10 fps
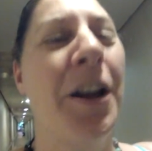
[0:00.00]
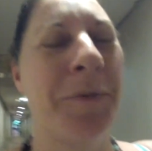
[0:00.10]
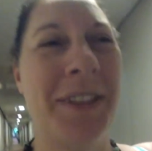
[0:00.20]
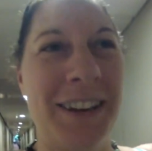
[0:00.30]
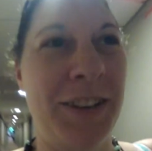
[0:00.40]

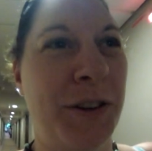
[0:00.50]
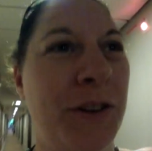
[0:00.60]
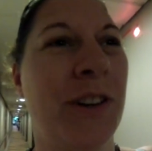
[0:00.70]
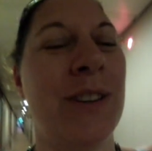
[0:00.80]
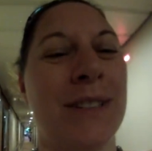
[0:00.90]
By the end of the
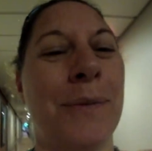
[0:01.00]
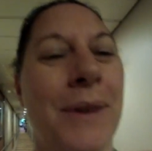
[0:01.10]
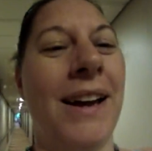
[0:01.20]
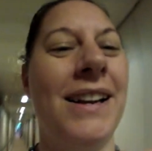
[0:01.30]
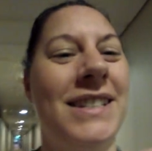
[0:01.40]
cruise, I
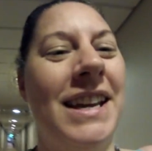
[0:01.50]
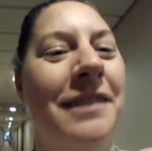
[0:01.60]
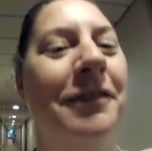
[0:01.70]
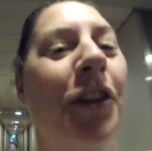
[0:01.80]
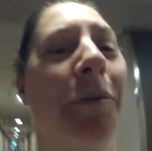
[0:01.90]
might actually
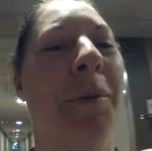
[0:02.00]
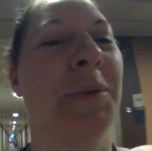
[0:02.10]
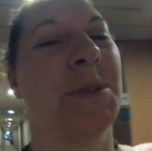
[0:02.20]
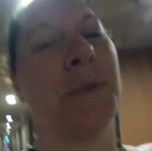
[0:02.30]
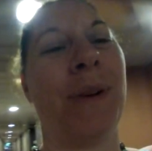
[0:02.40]
have no
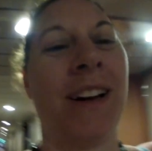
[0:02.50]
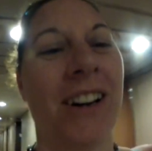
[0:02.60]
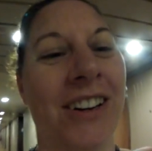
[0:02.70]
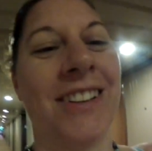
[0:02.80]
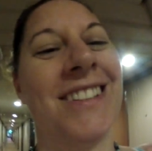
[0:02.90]
problems with my
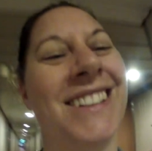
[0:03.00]
card.